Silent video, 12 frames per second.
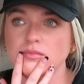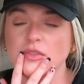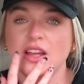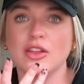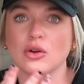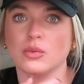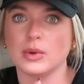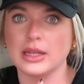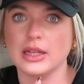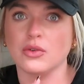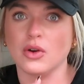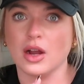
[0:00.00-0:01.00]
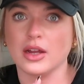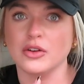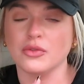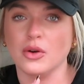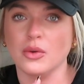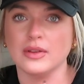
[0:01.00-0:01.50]
And they're really rocking
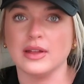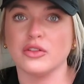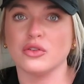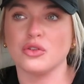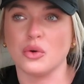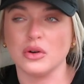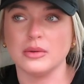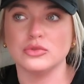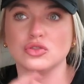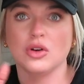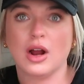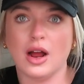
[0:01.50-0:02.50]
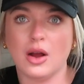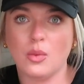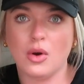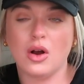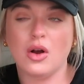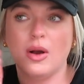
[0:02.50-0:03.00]
and rolling. Like, they're throwing up
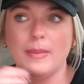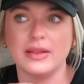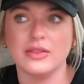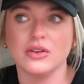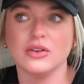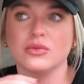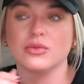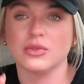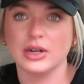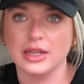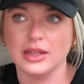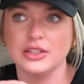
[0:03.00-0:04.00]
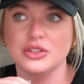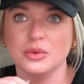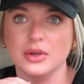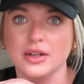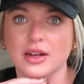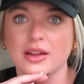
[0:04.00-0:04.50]
drywall. I mean, they're really
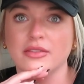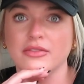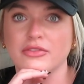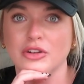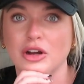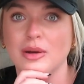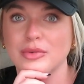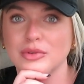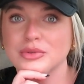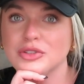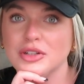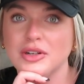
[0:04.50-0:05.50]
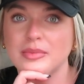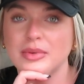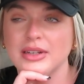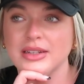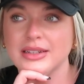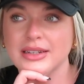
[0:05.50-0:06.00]
doing a phenomenal job.
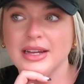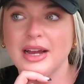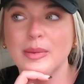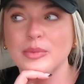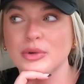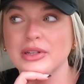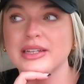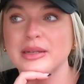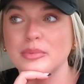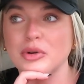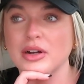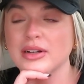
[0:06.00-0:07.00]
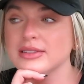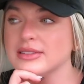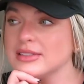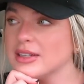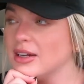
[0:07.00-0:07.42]
Like, I'm really impressed.